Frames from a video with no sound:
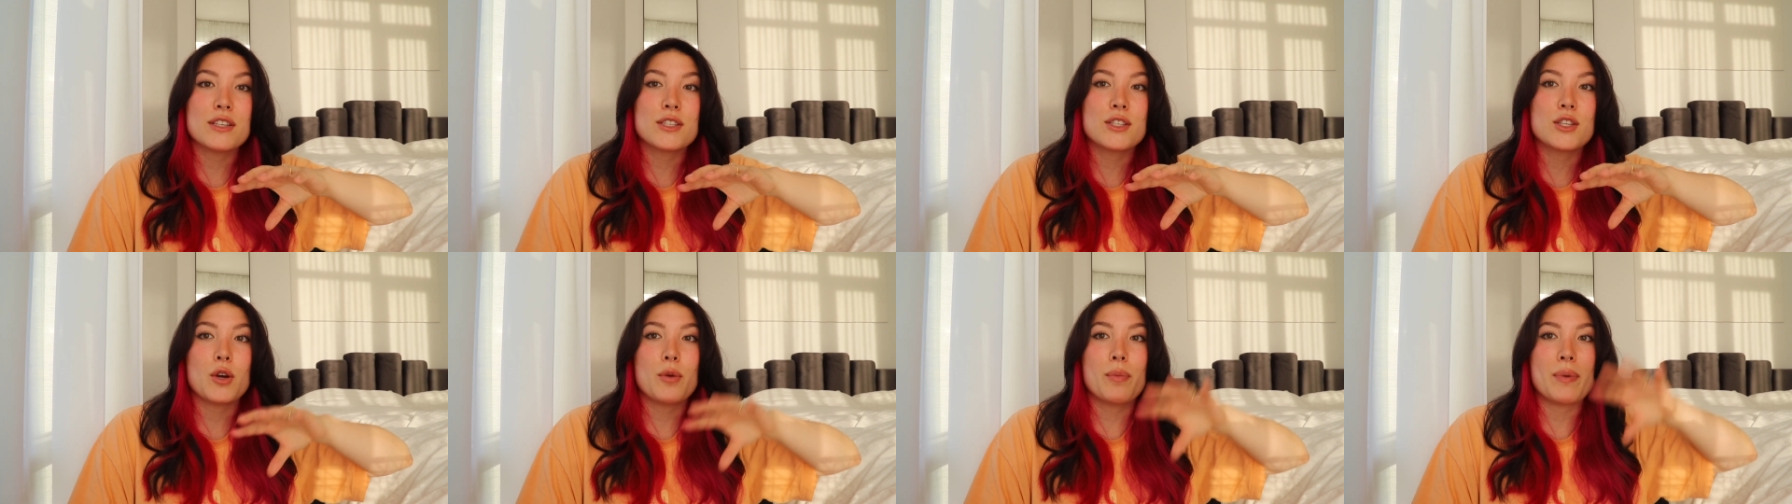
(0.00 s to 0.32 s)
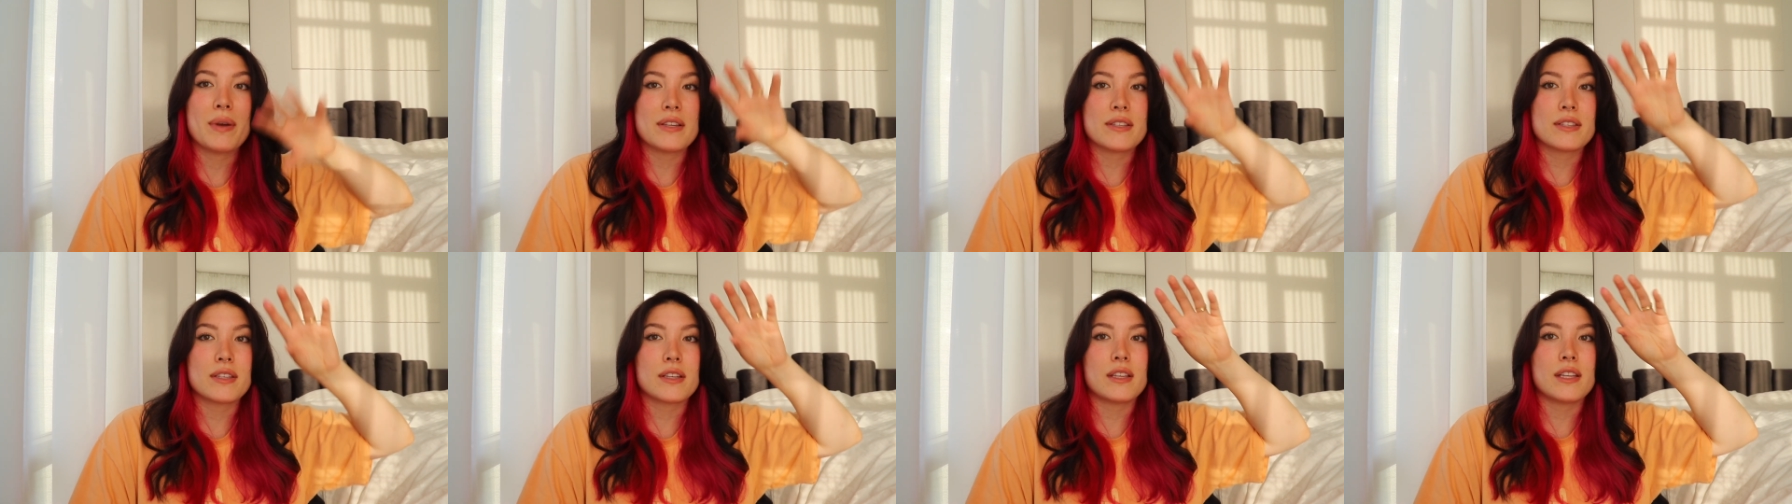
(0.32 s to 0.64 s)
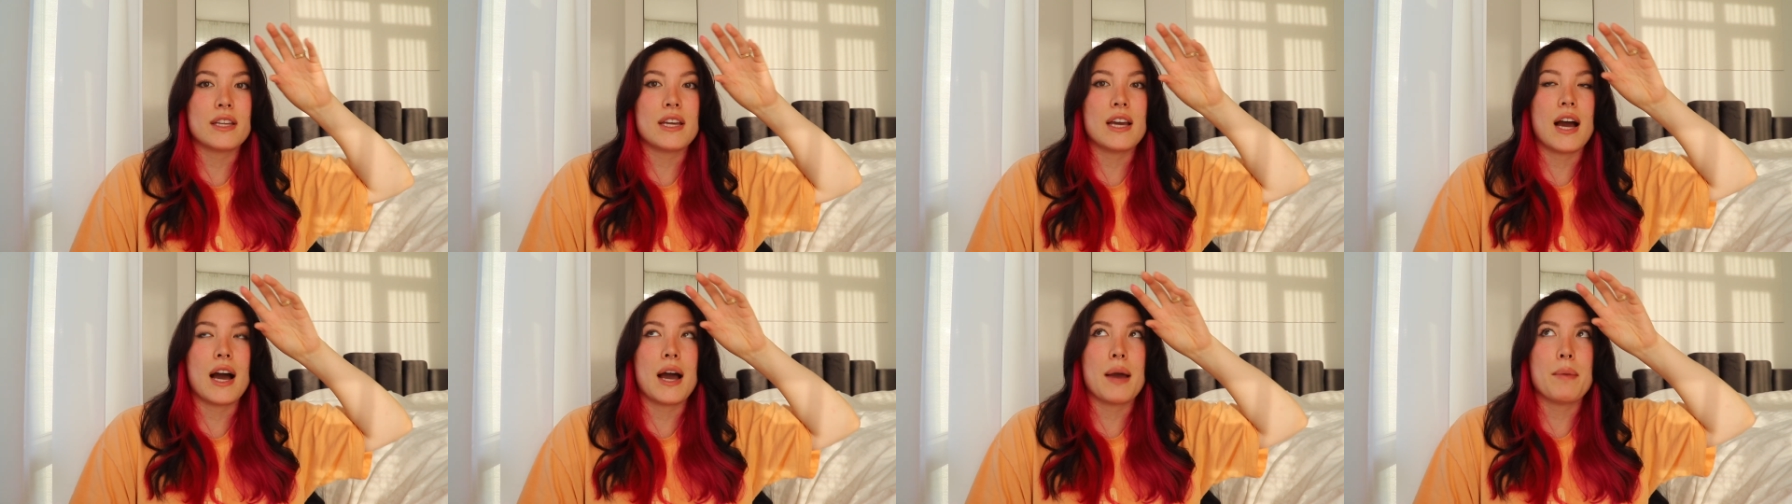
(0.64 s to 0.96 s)
so
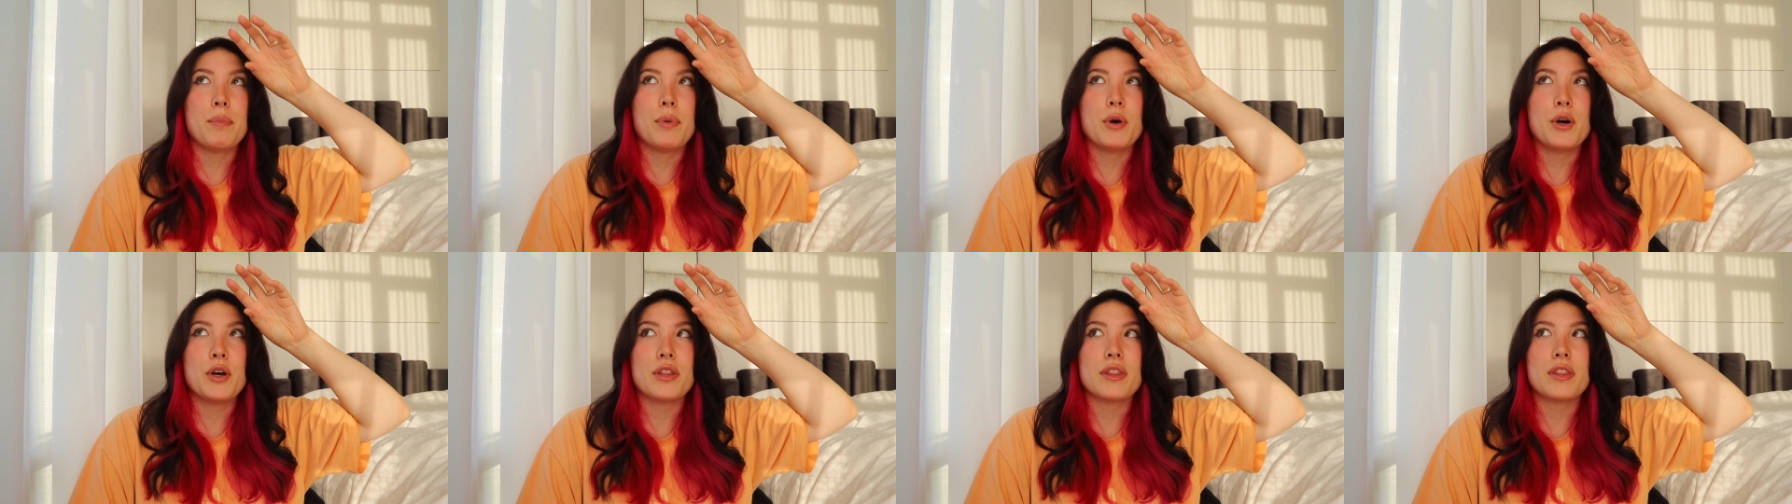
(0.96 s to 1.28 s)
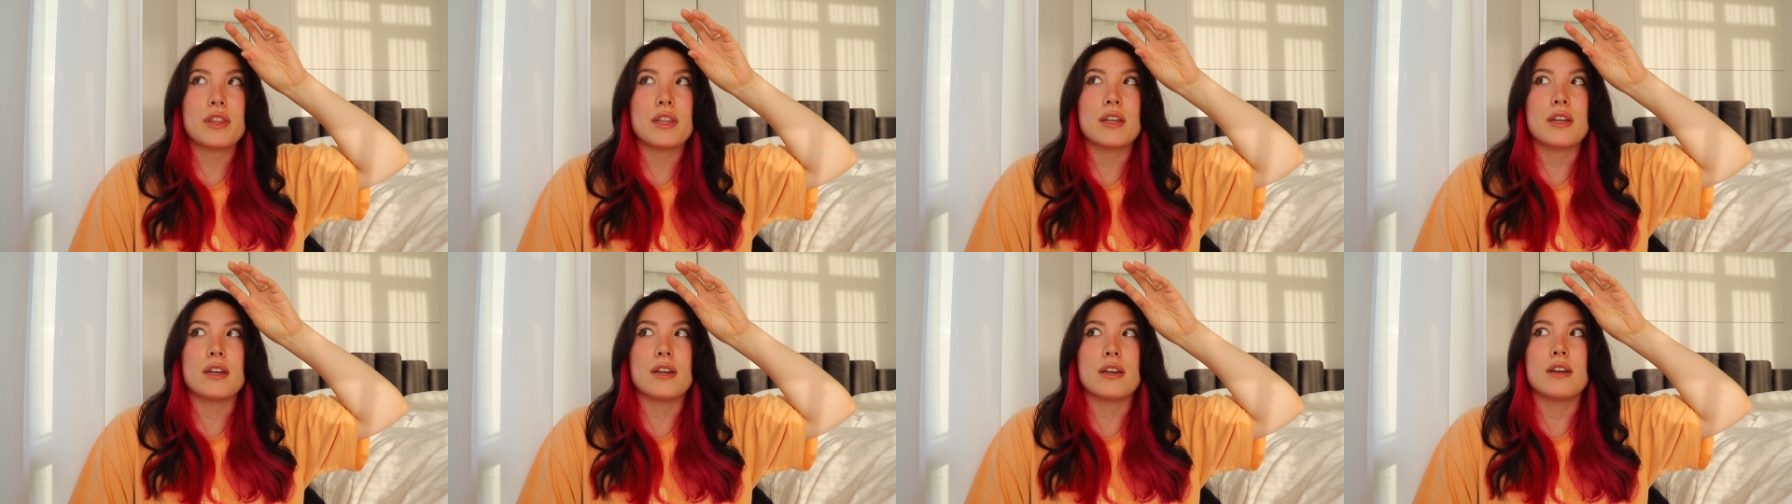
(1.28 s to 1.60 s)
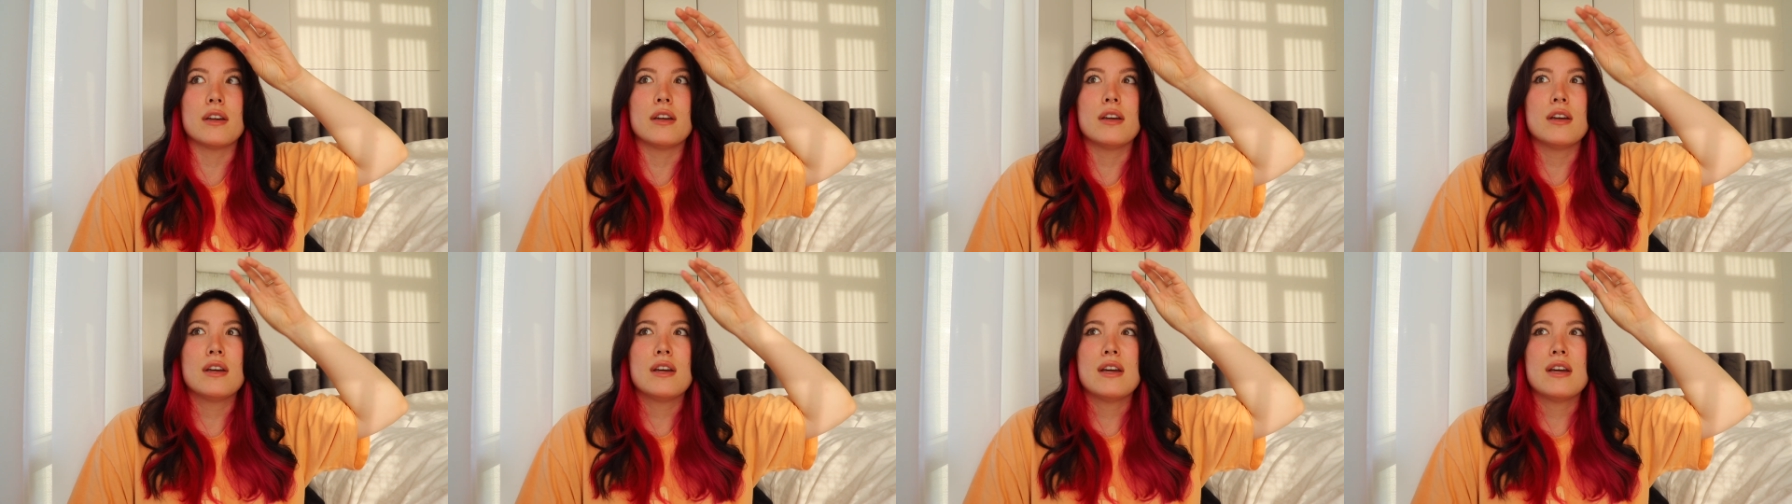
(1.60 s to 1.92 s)
basically I put the